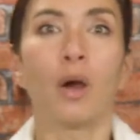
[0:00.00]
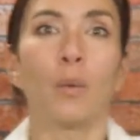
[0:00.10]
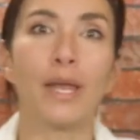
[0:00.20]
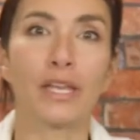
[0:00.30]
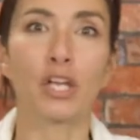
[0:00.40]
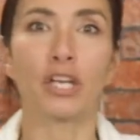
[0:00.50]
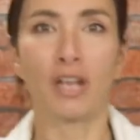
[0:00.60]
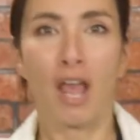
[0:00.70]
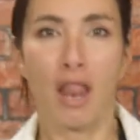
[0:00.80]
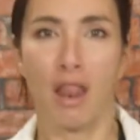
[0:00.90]
We could
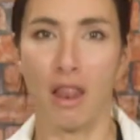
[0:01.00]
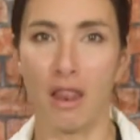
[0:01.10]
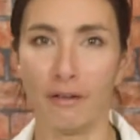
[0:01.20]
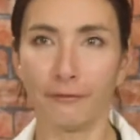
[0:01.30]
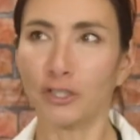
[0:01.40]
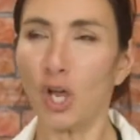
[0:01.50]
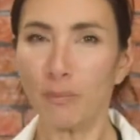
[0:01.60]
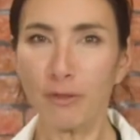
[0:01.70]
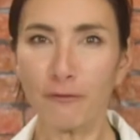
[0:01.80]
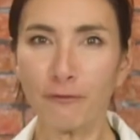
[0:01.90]
lift
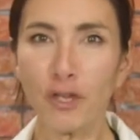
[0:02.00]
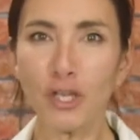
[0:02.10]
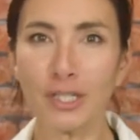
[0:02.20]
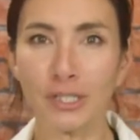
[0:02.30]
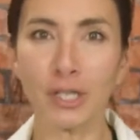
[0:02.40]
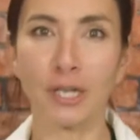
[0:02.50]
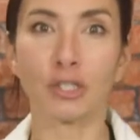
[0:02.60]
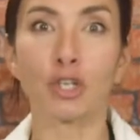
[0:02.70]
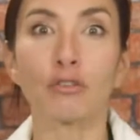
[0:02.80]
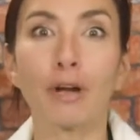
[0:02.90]
up the furniture
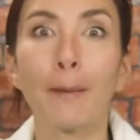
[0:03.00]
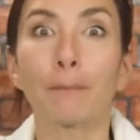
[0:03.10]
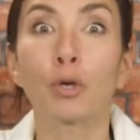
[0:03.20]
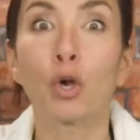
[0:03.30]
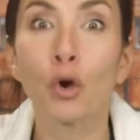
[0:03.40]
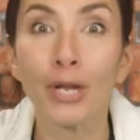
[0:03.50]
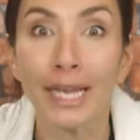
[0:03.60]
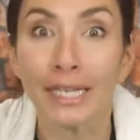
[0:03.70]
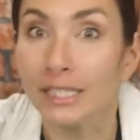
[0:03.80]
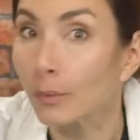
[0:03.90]
to grab
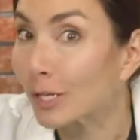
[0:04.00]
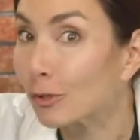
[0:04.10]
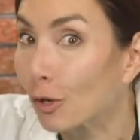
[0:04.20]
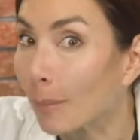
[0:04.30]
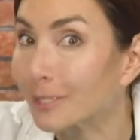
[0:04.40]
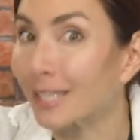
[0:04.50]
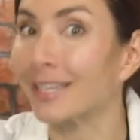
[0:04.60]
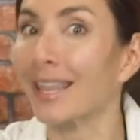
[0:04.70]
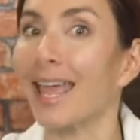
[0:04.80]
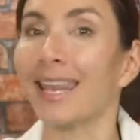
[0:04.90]
cookies that we dropped
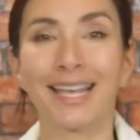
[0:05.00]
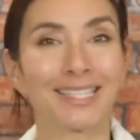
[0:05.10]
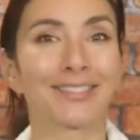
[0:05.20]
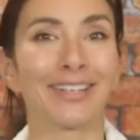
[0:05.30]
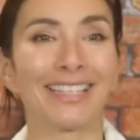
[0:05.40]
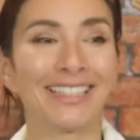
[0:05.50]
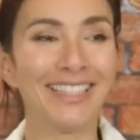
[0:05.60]
under there last week.